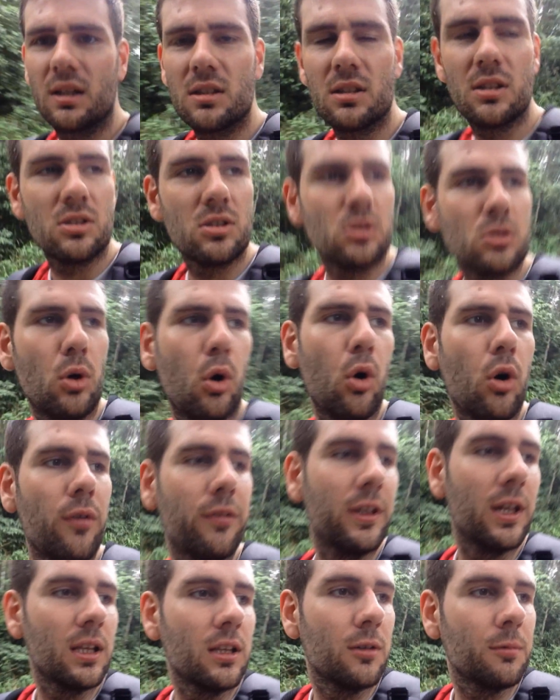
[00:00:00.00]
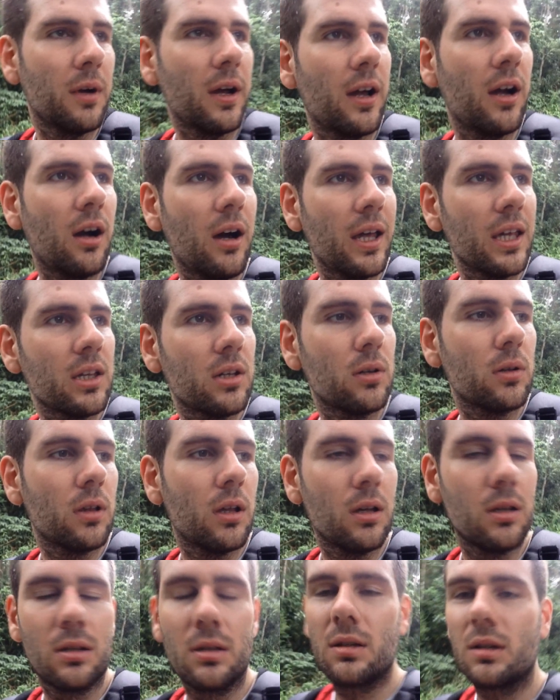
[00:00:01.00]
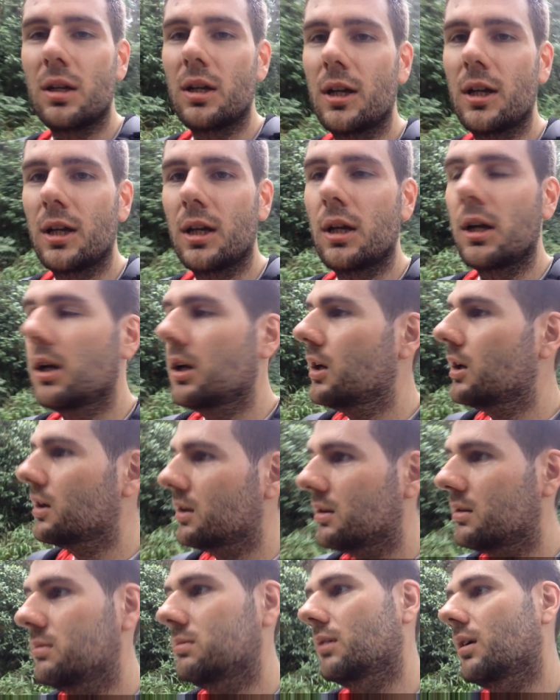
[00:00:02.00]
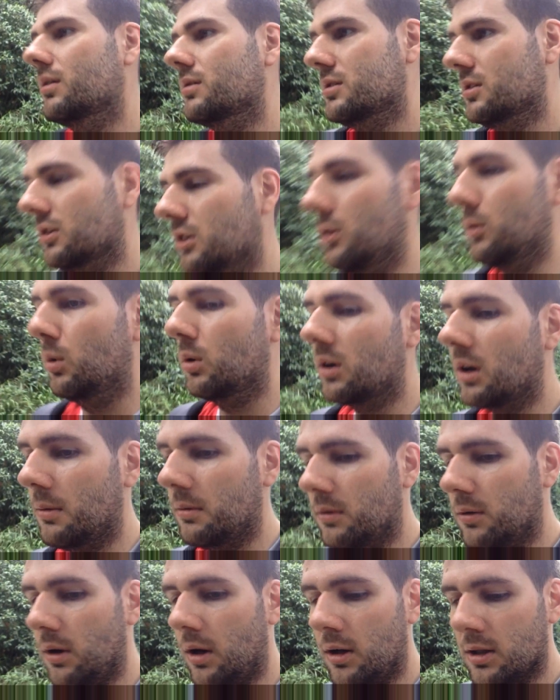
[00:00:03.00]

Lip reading: guess it's sort of the end of my hike, although, well, I've still got to walk up the